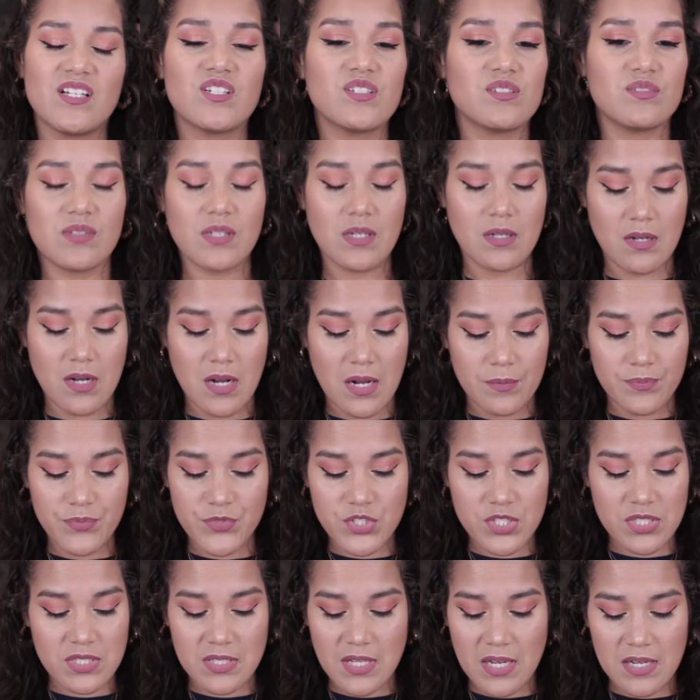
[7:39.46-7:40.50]
no, I'm
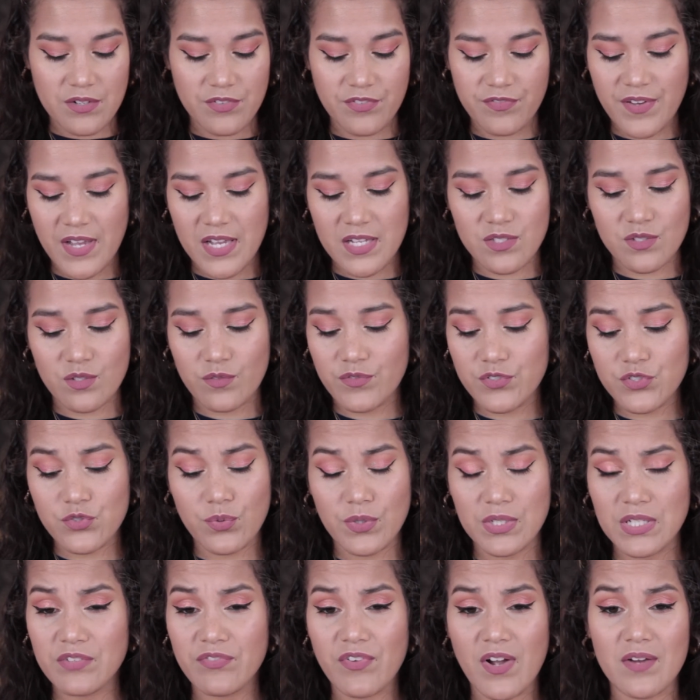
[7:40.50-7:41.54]
just not a fan. So for
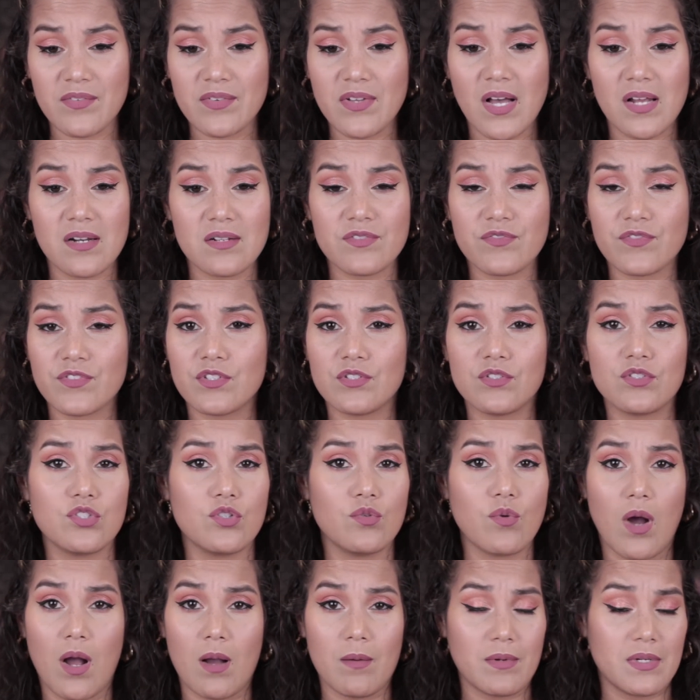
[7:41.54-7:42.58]
$25 for the
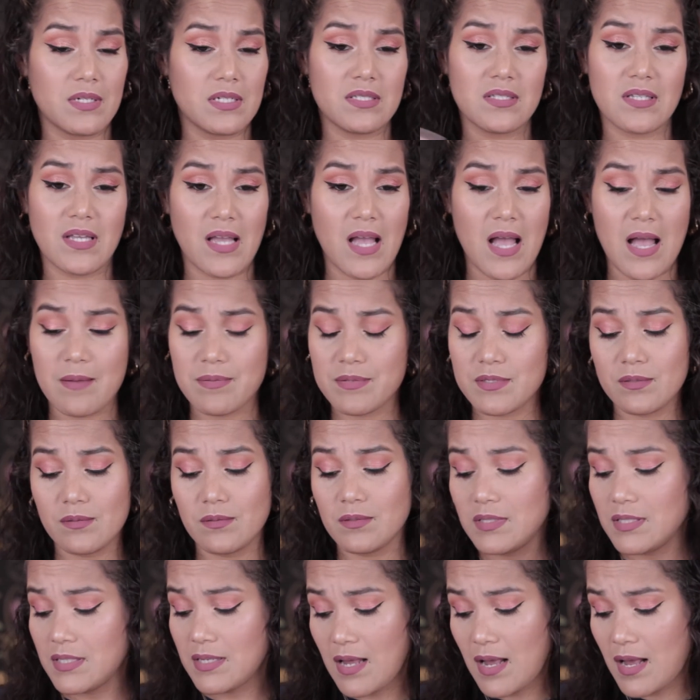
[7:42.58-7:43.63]
duo, I'm gonna say
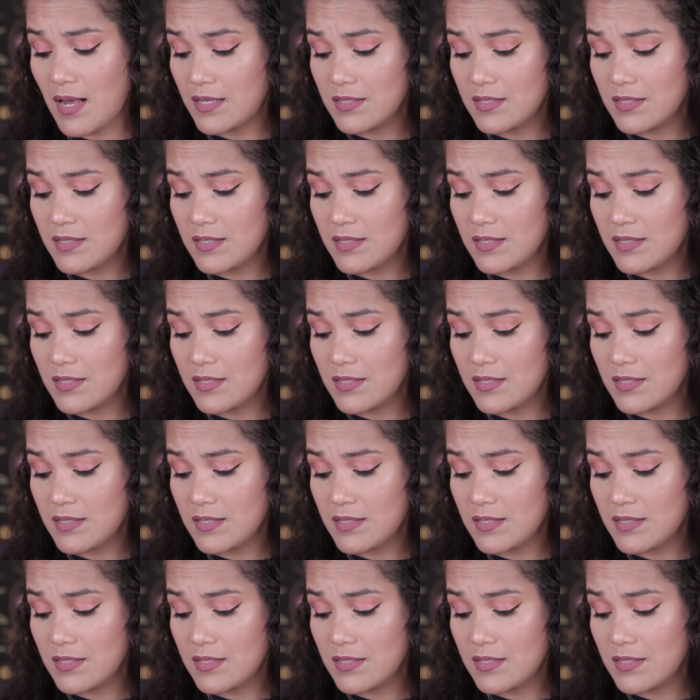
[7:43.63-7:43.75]
absolutely not.